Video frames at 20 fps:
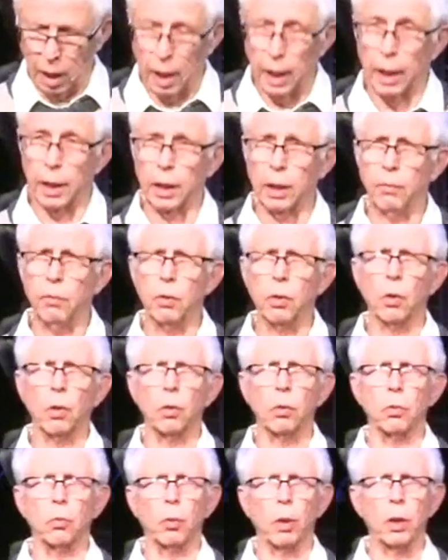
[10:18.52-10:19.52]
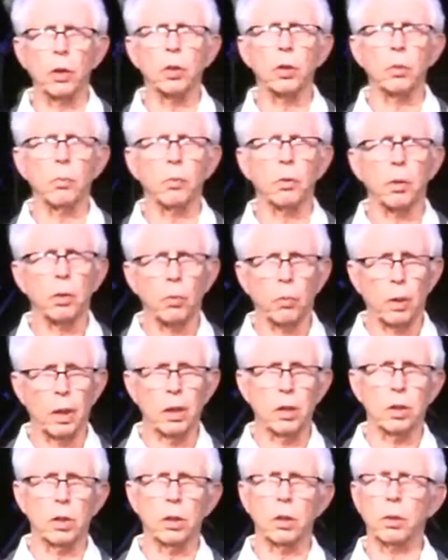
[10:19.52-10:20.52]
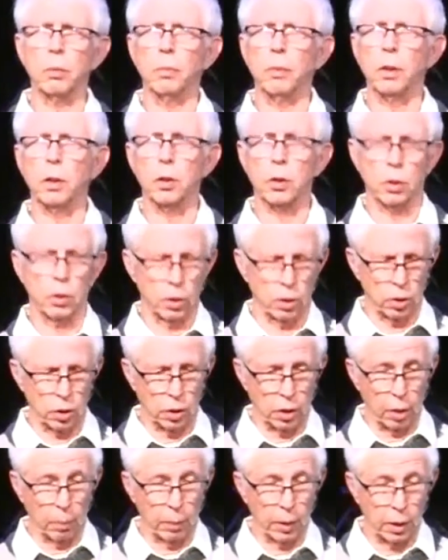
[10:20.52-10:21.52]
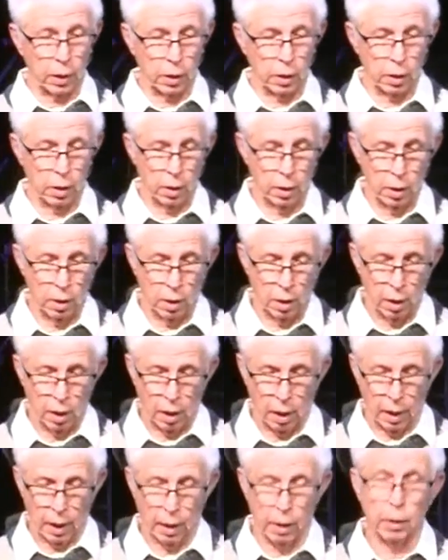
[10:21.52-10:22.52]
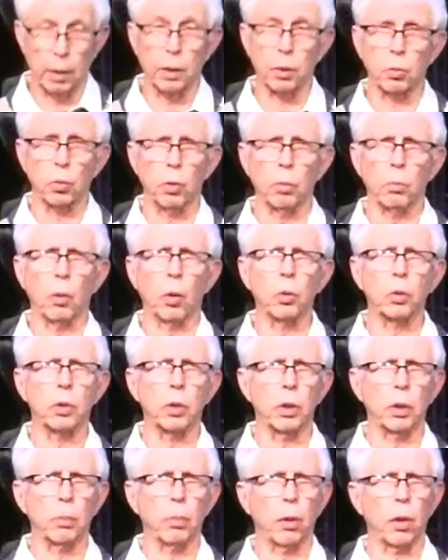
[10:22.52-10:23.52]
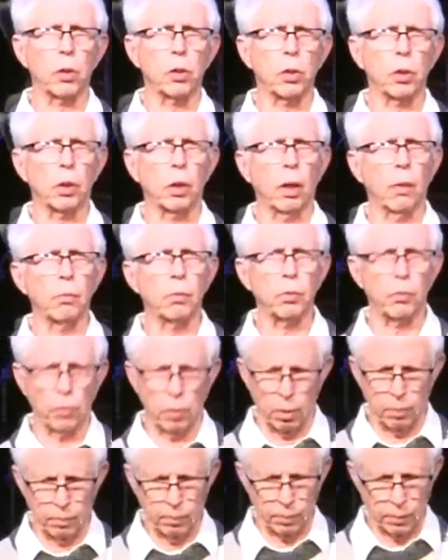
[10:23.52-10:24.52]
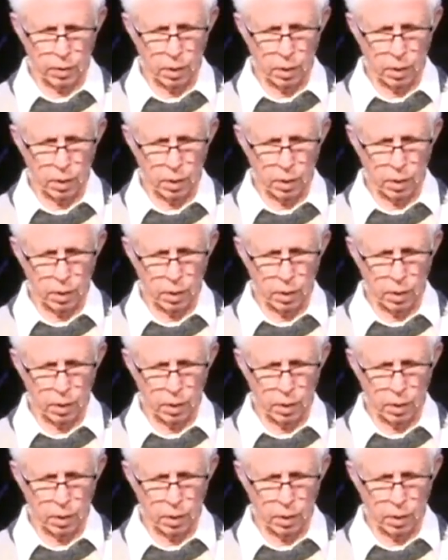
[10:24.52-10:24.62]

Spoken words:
even though racism is systemic, and that's where most of the oppression comes from,